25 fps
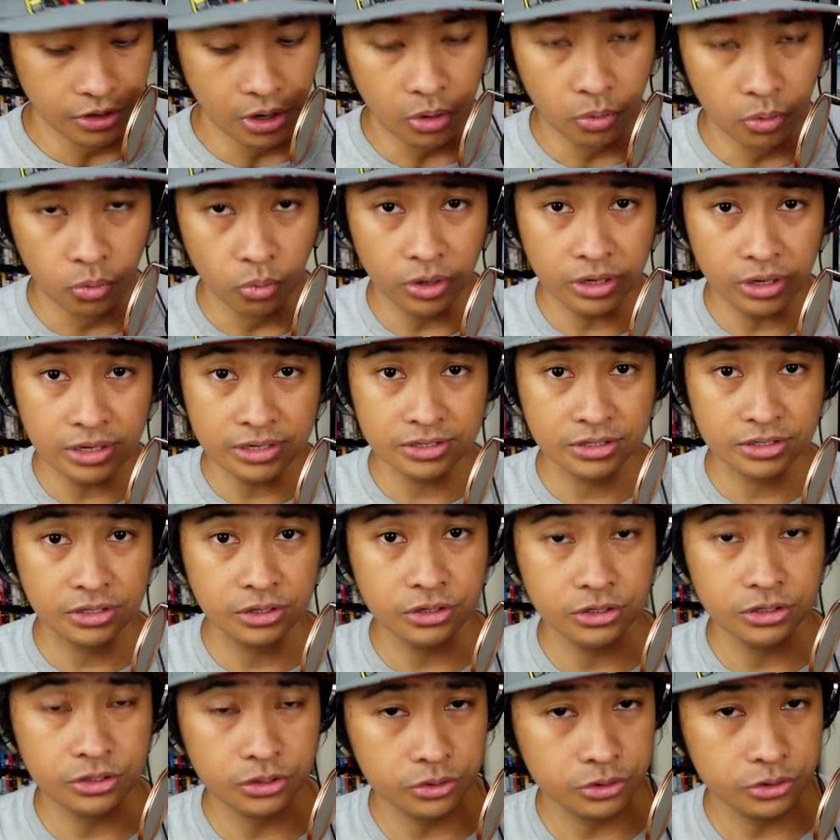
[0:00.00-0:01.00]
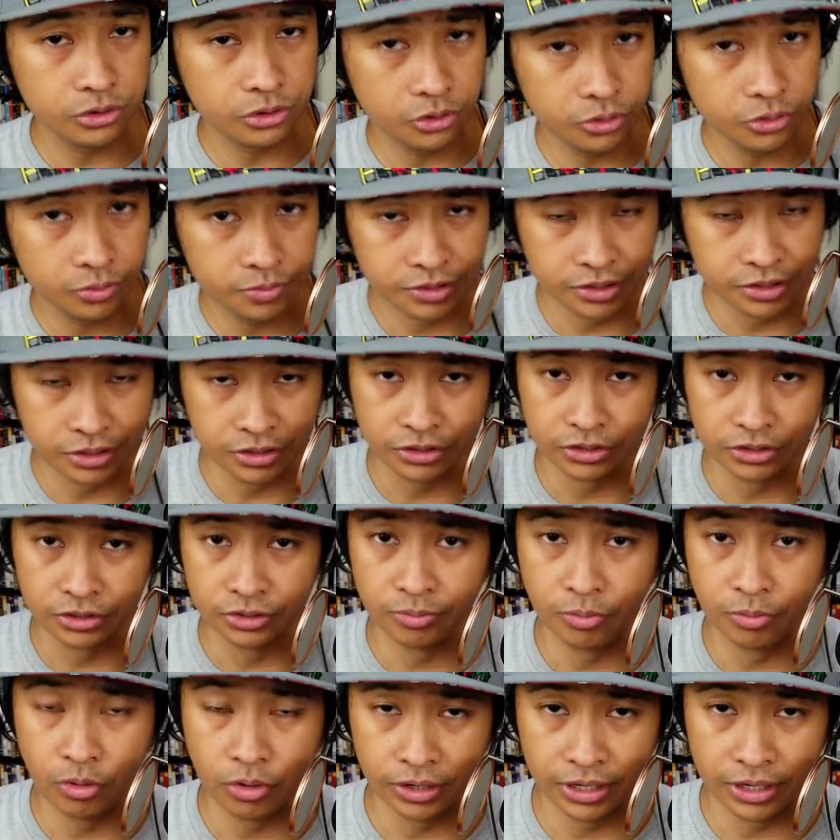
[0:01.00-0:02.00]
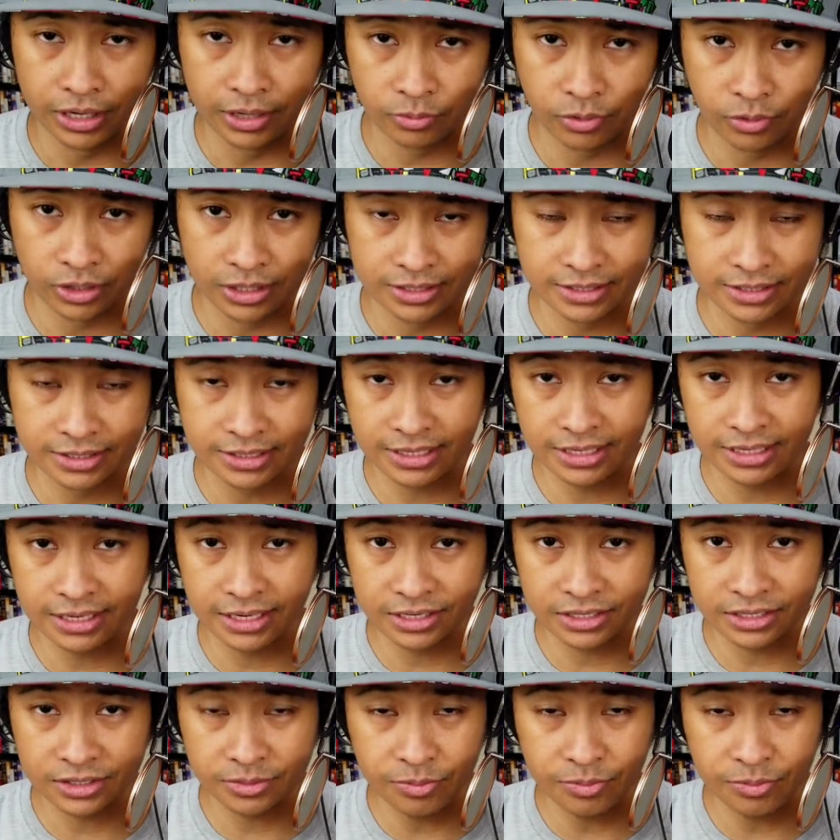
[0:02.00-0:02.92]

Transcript: Yo, what is good YouTubes? This is your boy in NYC.